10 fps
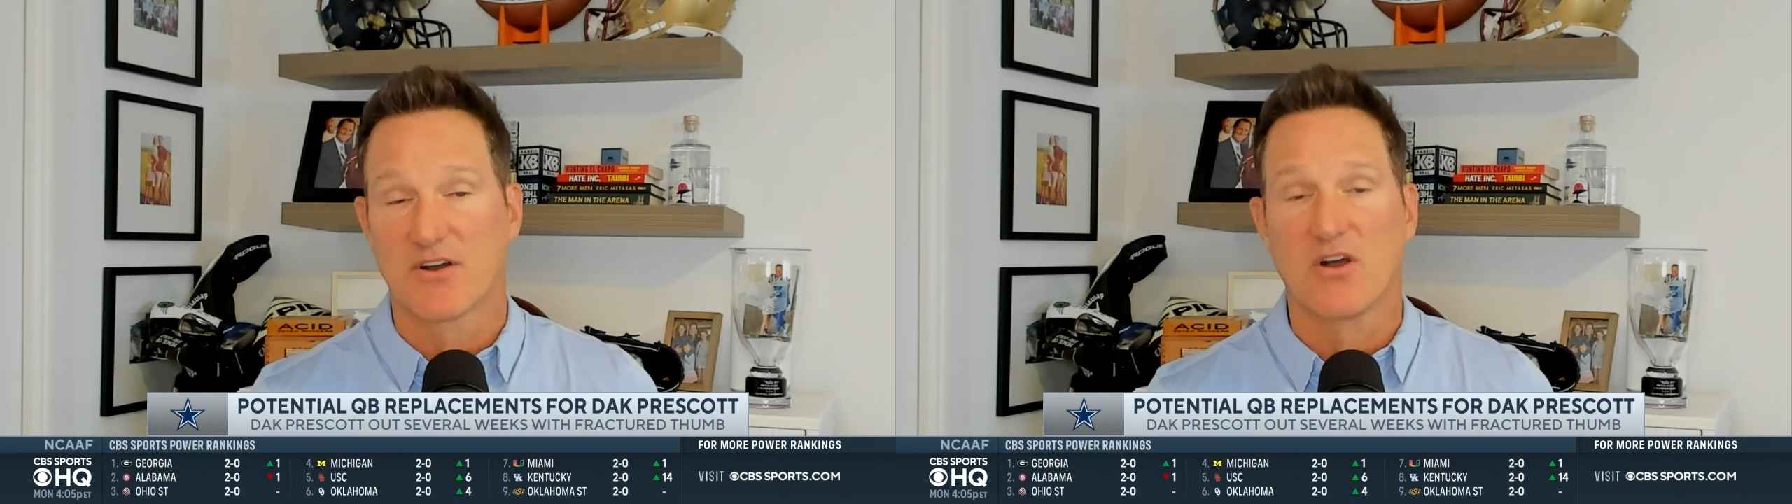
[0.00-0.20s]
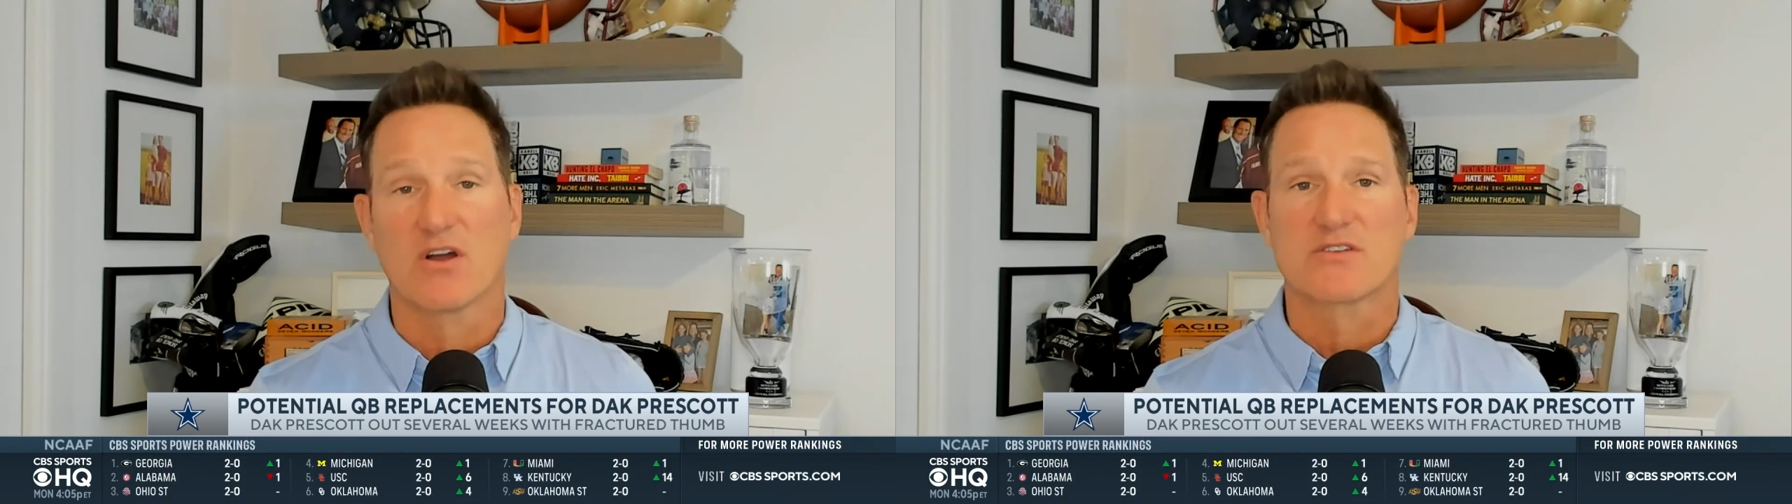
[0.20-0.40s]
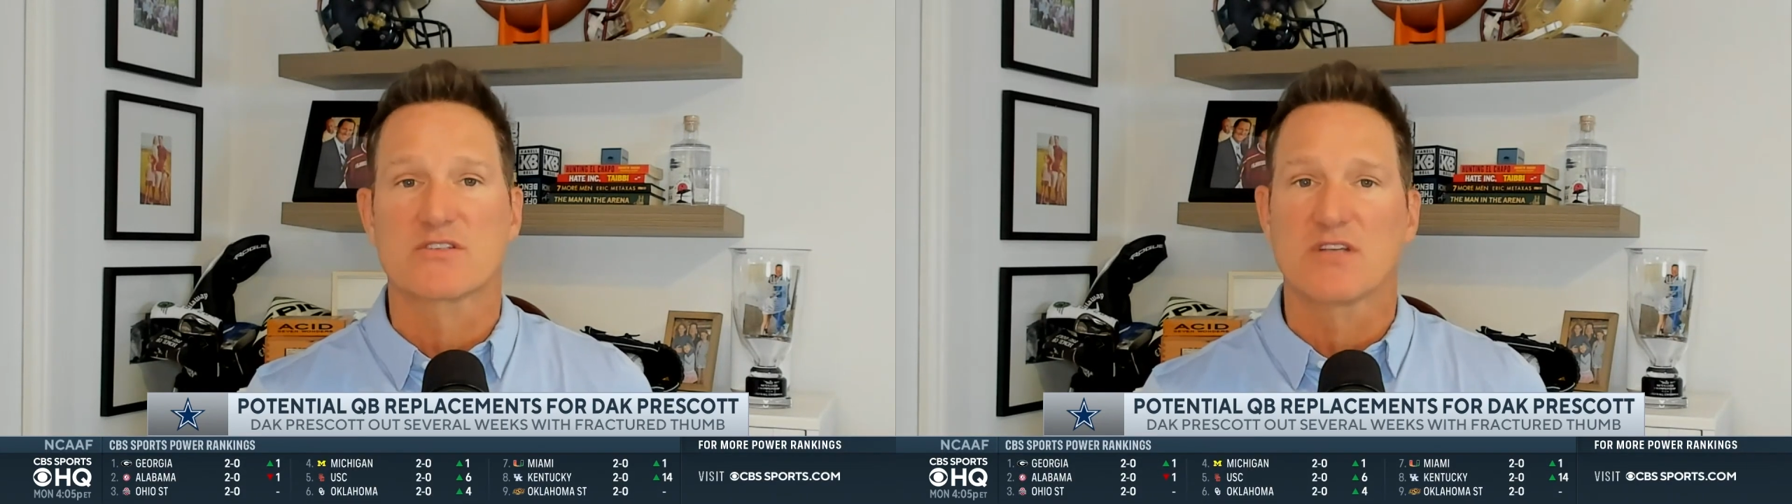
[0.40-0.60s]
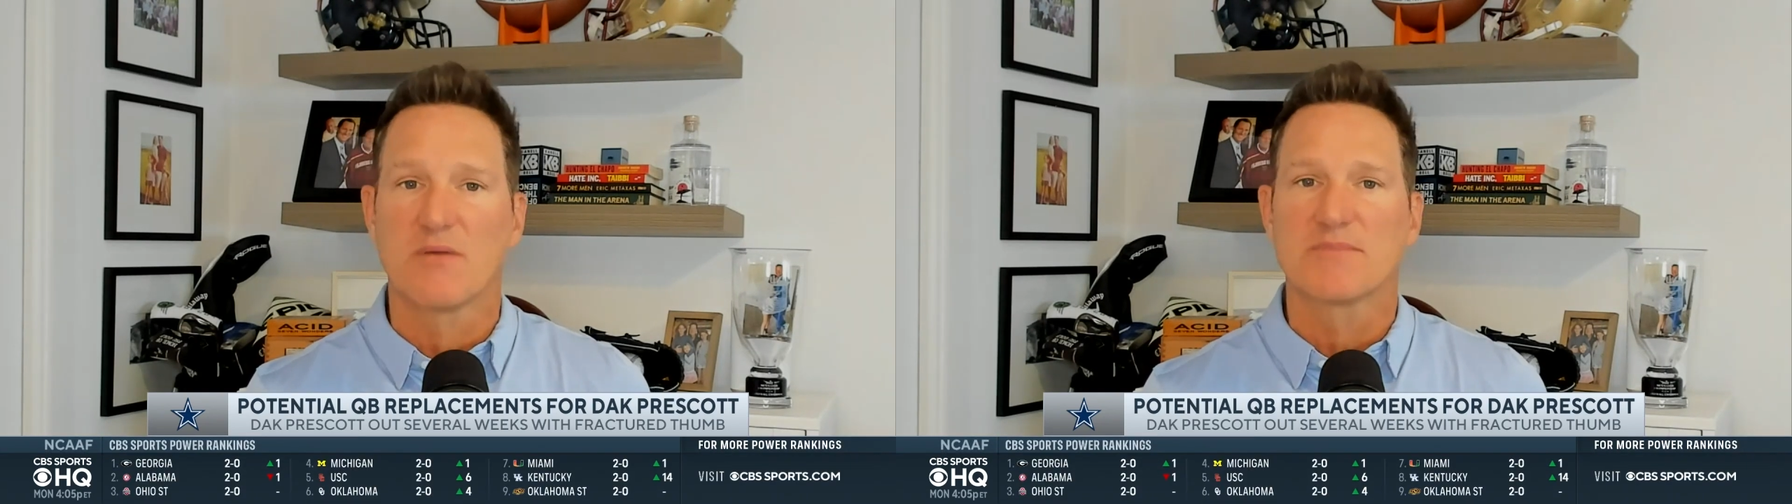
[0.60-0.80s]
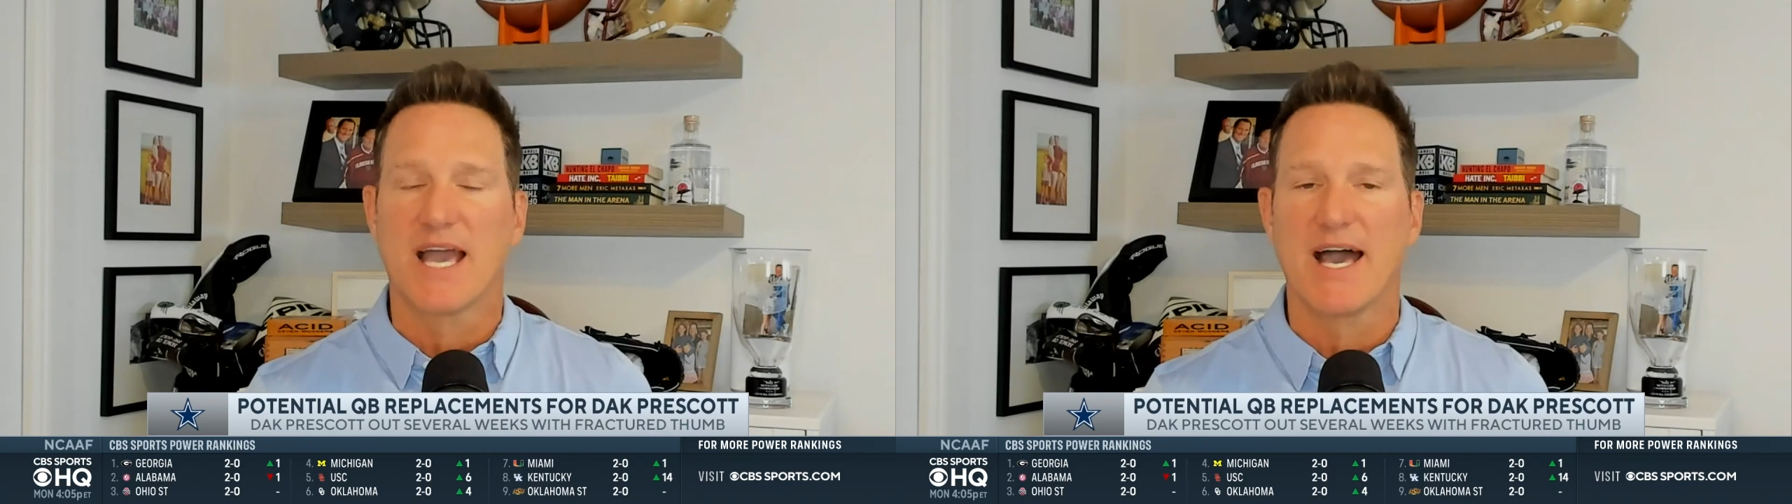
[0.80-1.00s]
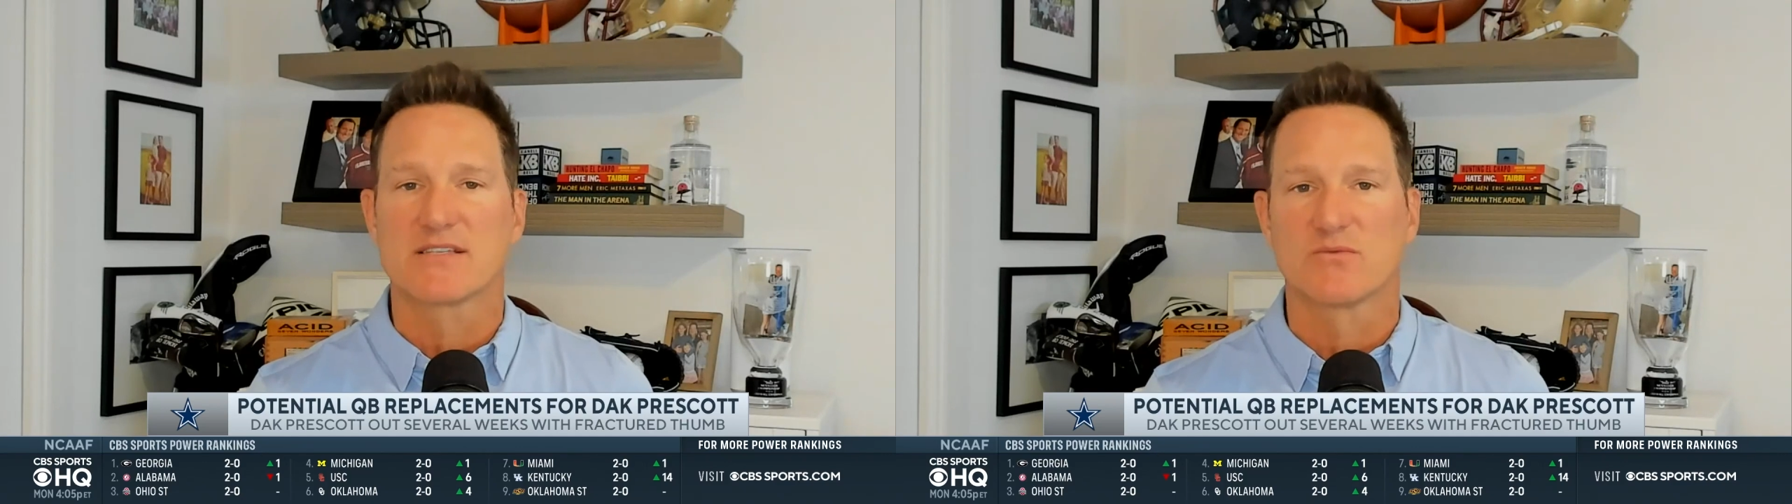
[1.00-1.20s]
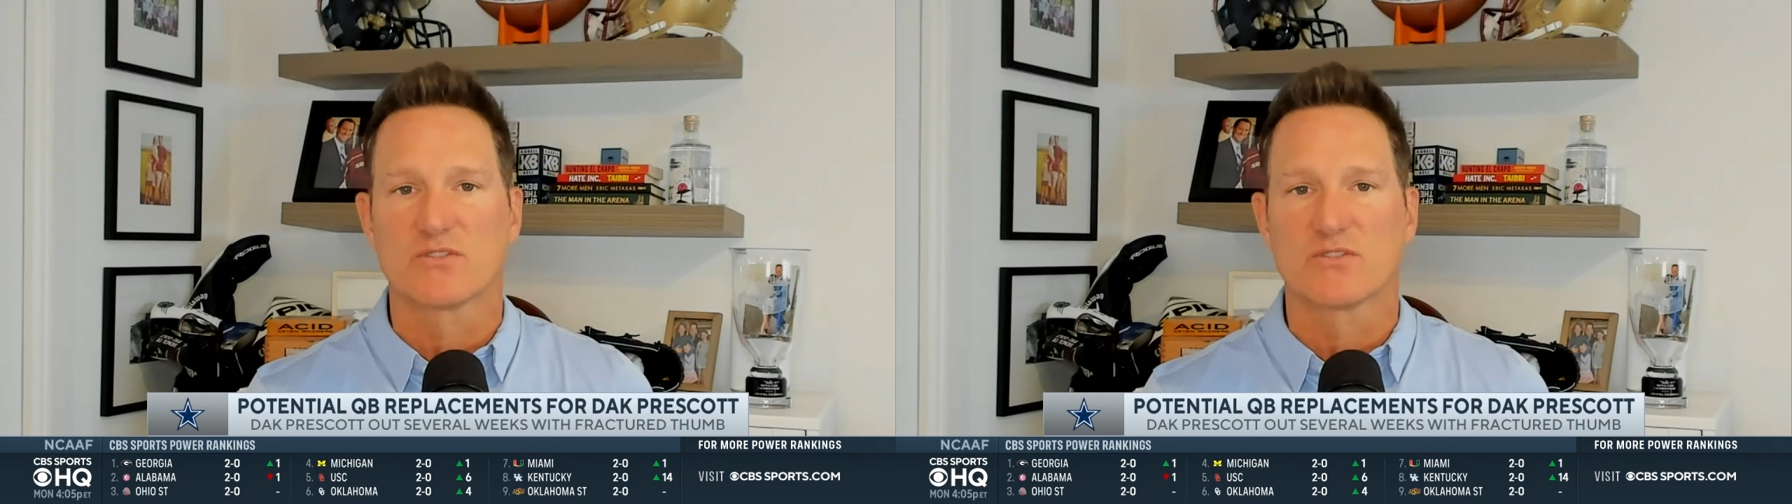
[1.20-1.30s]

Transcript: There are some guys,